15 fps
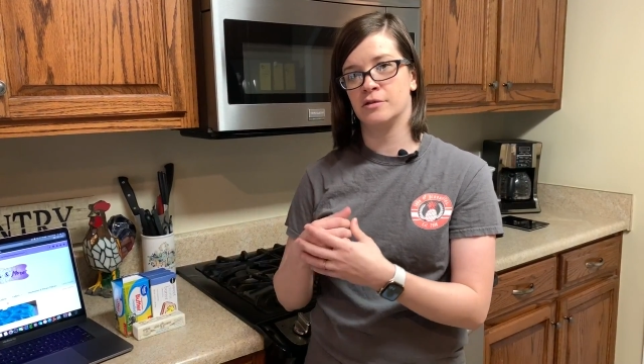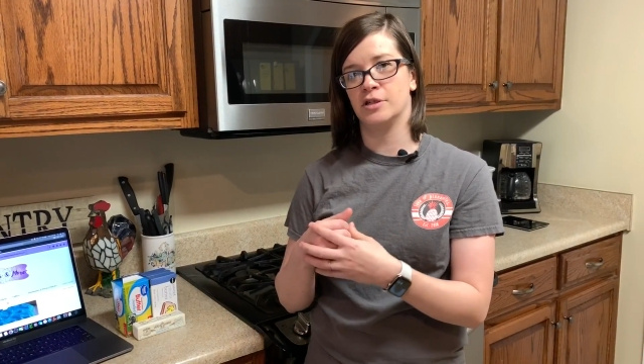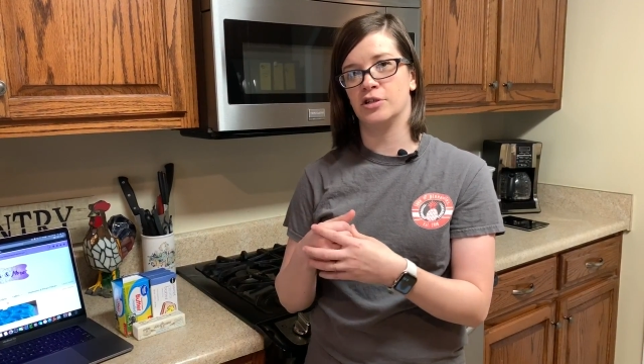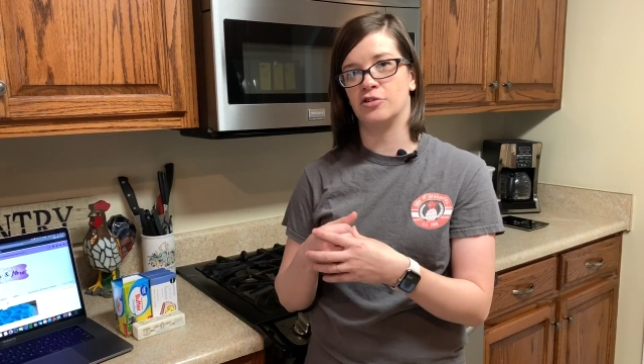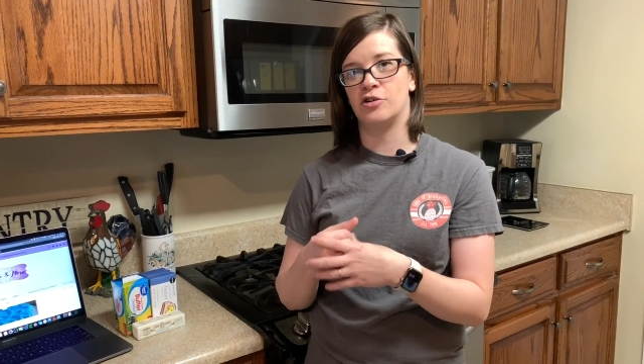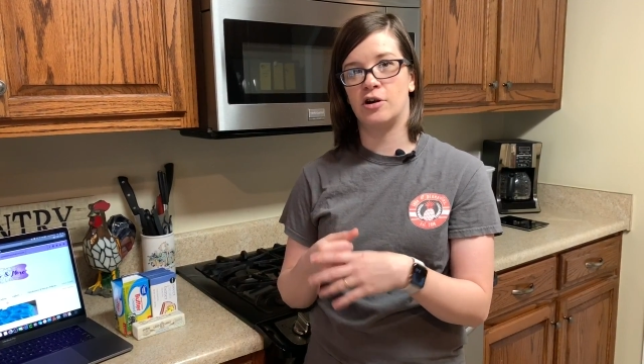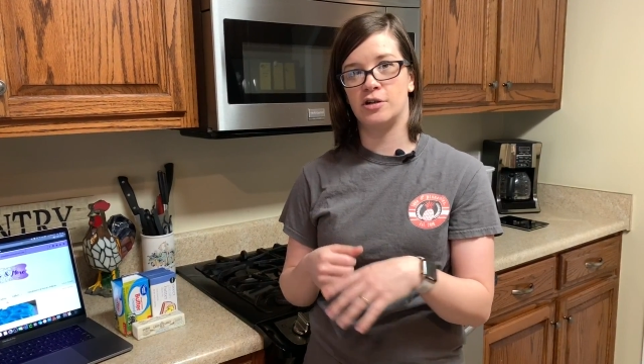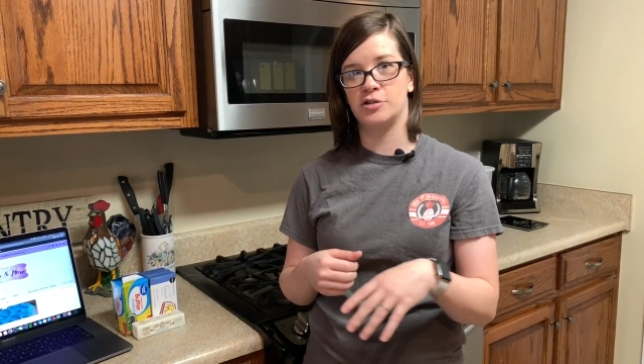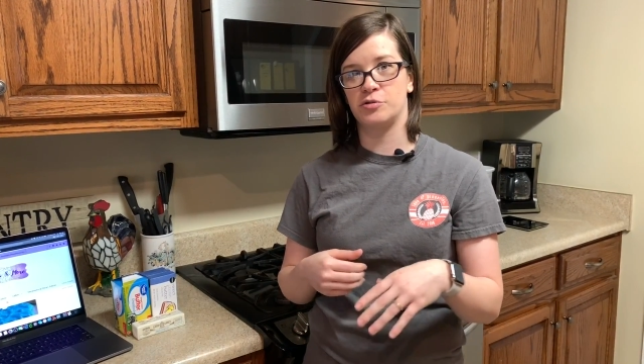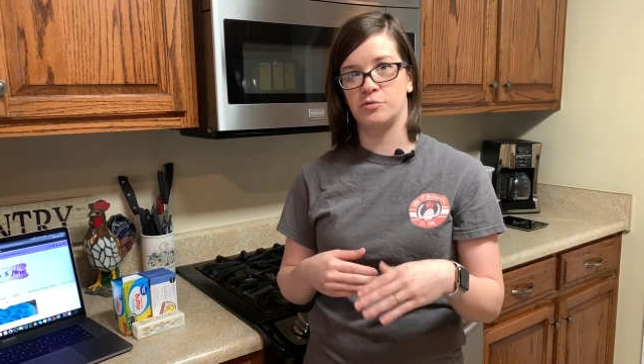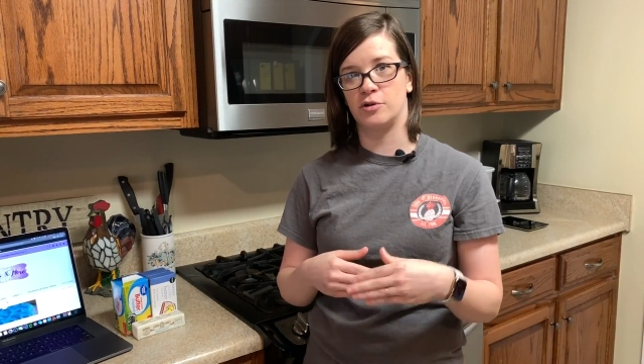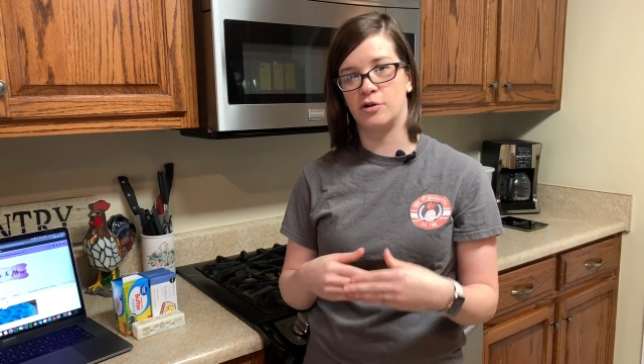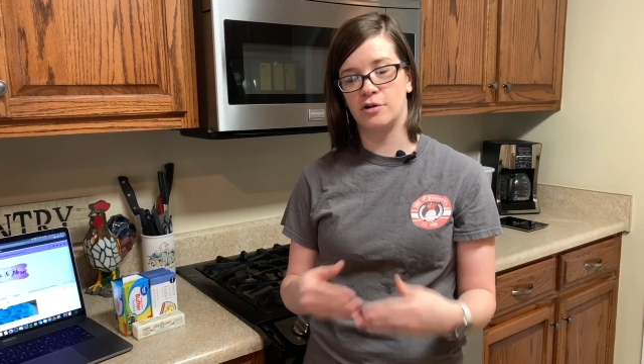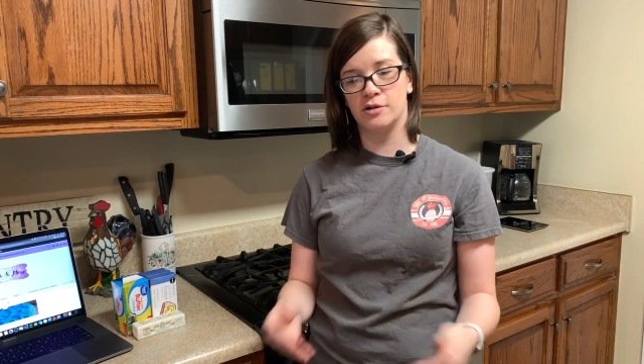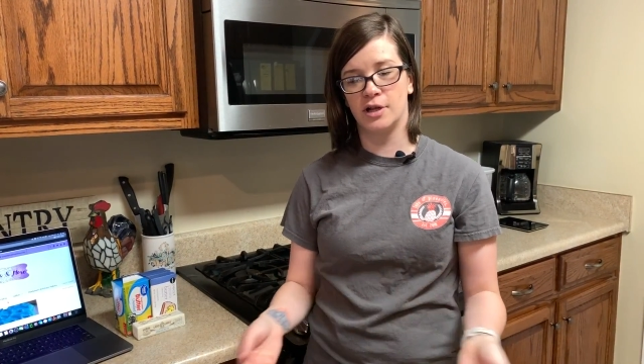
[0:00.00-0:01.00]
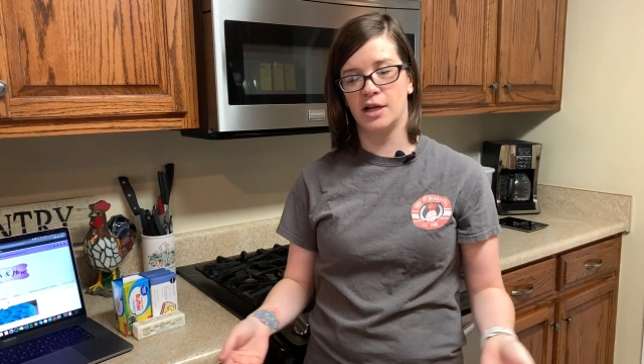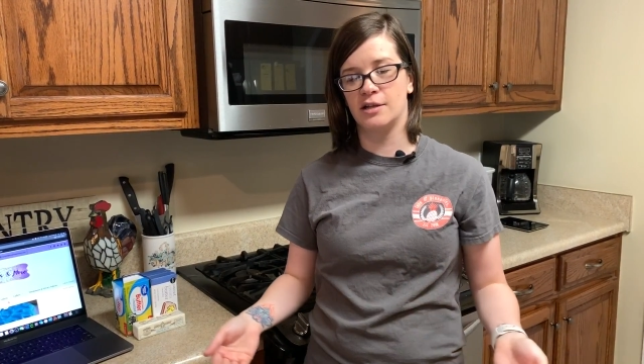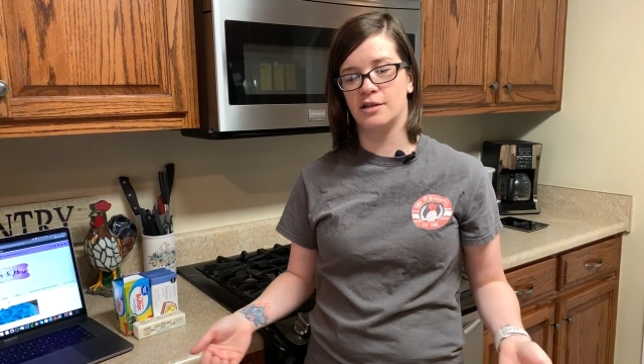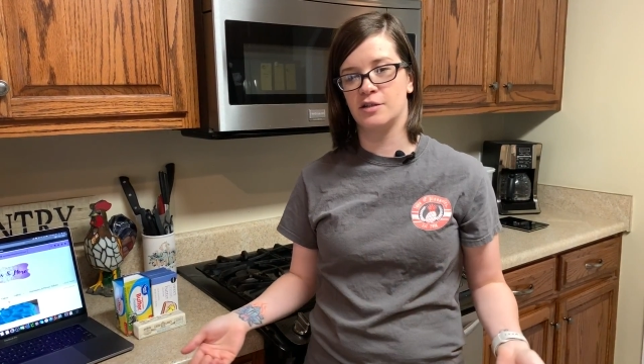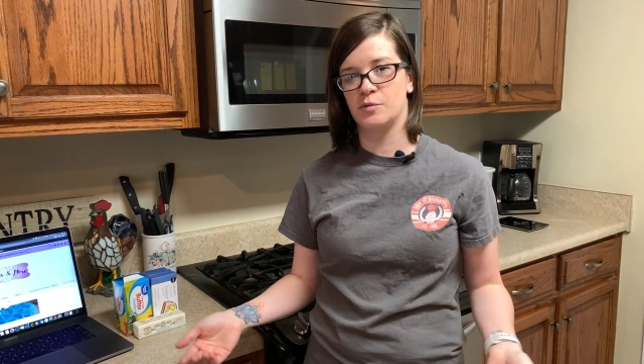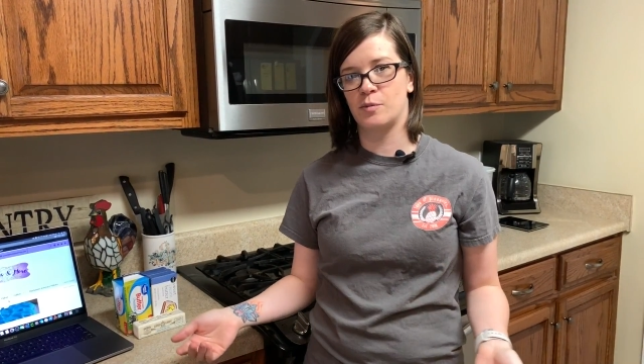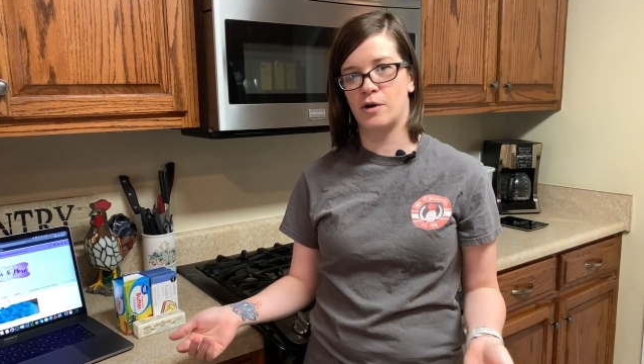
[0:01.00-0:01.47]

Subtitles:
It'll cause you a whole lot less